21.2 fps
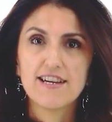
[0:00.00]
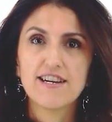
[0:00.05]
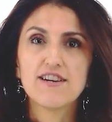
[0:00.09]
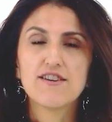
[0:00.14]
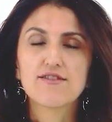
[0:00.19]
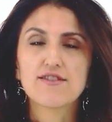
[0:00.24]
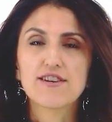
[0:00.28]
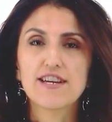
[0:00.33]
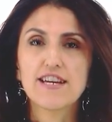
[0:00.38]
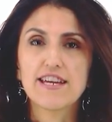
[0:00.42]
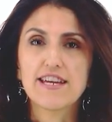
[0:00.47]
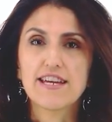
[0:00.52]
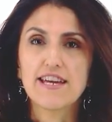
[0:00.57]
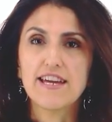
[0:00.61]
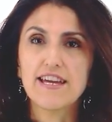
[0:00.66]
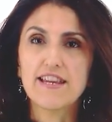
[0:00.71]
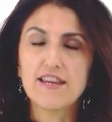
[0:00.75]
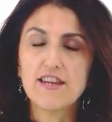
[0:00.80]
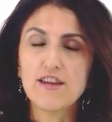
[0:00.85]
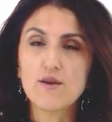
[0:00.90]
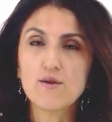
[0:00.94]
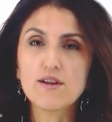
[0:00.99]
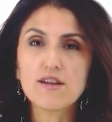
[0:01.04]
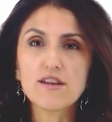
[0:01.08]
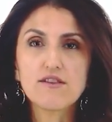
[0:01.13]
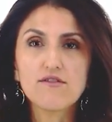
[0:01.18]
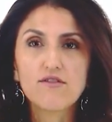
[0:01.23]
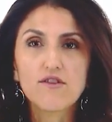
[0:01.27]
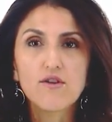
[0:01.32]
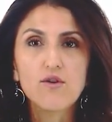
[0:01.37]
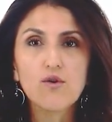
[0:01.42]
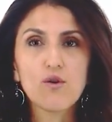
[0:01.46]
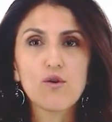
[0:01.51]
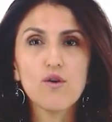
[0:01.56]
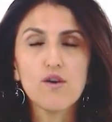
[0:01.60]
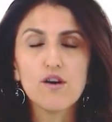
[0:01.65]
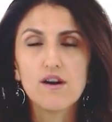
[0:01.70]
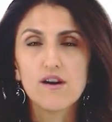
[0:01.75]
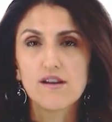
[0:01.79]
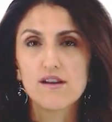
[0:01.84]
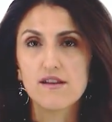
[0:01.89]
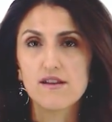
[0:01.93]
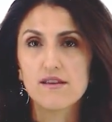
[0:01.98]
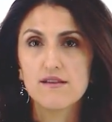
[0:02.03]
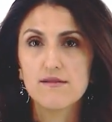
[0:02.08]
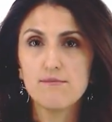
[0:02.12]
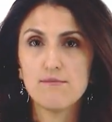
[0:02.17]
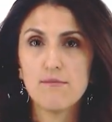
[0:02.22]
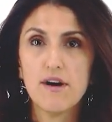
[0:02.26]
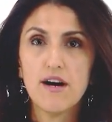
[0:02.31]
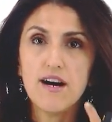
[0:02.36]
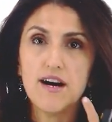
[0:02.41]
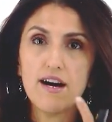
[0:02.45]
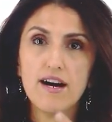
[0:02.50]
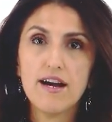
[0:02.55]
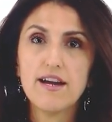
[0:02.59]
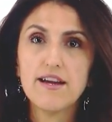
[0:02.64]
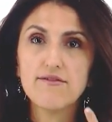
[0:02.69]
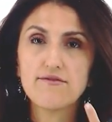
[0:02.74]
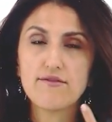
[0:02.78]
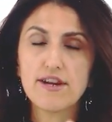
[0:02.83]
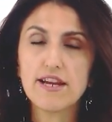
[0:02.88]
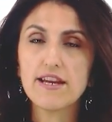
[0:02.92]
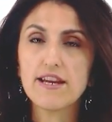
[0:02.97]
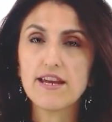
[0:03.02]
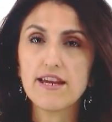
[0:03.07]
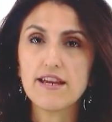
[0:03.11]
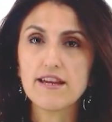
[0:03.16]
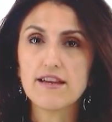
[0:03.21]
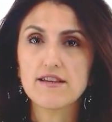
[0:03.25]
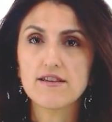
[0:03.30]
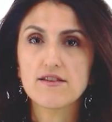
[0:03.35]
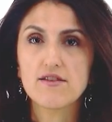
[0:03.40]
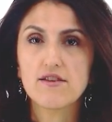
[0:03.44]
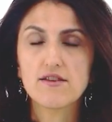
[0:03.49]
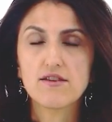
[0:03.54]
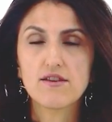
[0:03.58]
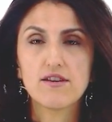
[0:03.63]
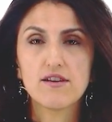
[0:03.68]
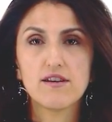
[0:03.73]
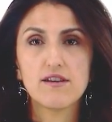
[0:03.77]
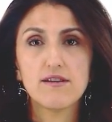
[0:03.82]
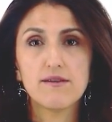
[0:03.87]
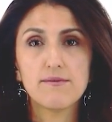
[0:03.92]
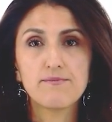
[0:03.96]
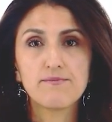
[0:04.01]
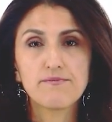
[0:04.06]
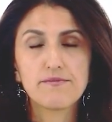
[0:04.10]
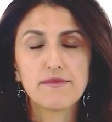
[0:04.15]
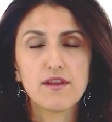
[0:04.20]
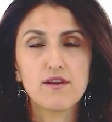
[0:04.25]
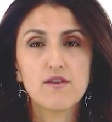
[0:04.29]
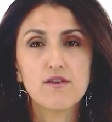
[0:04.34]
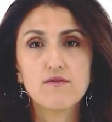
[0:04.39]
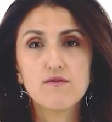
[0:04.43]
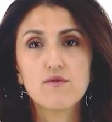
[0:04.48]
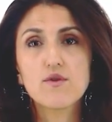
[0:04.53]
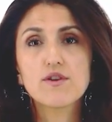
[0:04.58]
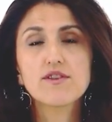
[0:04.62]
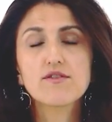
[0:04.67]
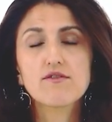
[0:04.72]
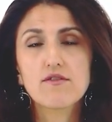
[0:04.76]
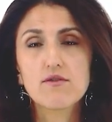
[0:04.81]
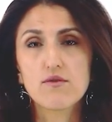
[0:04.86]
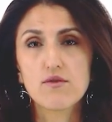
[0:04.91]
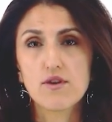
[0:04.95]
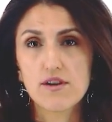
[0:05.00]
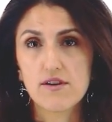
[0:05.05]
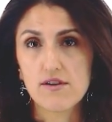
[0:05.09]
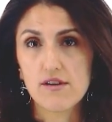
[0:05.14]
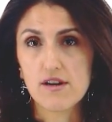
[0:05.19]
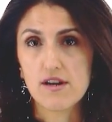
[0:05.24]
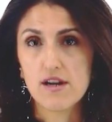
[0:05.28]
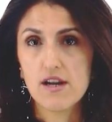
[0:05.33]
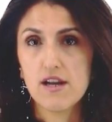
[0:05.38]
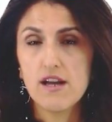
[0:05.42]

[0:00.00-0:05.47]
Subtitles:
Okay, and you can record my reading on a voice recorder